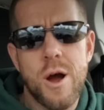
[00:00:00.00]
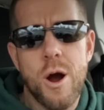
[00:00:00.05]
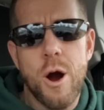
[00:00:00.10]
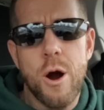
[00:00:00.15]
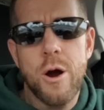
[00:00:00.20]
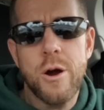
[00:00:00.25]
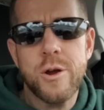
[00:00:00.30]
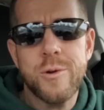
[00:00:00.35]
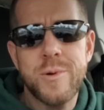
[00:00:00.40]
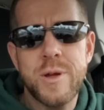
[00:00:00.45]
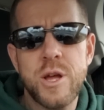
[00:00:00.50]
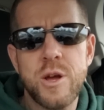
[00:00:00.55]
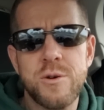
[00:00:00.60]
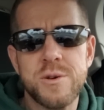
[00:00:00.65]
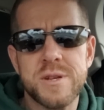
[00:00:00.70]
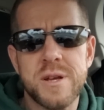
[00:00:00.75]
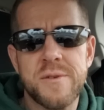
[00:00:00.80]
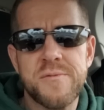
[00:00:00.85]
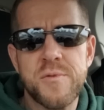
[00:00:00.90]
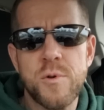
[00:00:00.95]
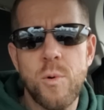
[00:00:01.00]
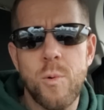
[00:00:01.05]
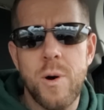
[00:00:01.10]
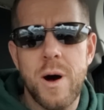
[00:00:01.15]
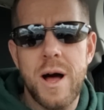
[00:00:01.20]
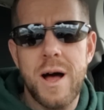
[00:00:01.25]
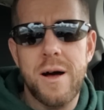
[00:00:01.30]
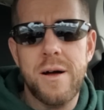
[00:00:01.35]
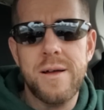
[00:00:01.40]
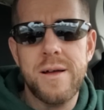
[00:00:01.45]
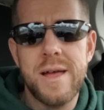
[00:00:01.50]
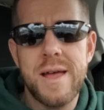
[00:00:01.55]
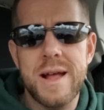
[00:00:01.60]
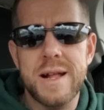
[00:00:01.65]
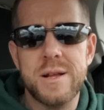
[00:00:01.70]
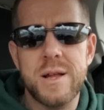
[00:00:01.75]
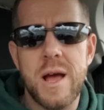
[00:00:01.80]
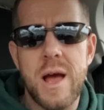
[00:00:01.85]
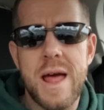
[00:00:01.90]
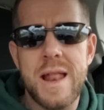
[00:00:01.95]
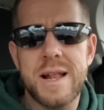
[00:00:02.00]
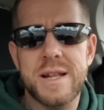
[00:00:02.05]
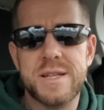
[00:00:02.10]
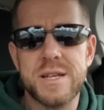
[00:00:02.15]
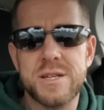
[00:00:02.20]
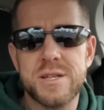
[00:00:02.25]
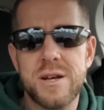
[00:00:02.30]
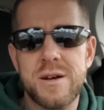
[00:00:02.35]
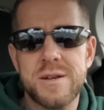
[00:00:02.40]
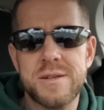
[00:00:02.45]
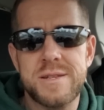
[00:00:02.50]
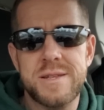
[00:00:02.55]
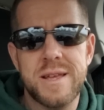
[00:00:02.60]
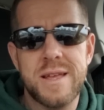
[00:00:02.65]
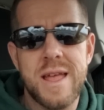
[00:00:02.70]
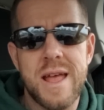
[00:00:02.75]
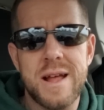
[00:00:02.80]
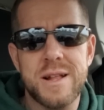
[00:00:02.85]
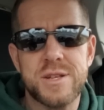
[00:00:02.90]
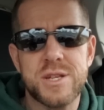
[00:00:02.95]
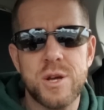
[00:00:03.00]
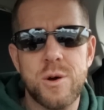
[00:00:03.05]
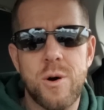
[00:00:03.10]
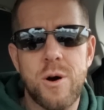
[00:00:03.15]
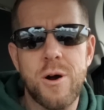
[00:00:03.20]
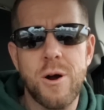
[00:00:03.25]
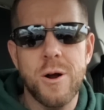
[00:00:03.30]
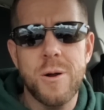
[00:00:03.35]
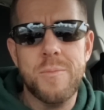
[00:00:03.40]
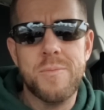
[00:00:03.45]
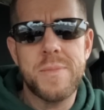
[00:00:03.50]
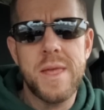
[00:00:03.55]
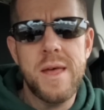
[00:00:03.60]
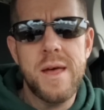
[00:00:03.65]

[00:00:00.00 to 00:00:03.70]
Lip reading: Arguing goes on for a while, and it's exhausting and so hard.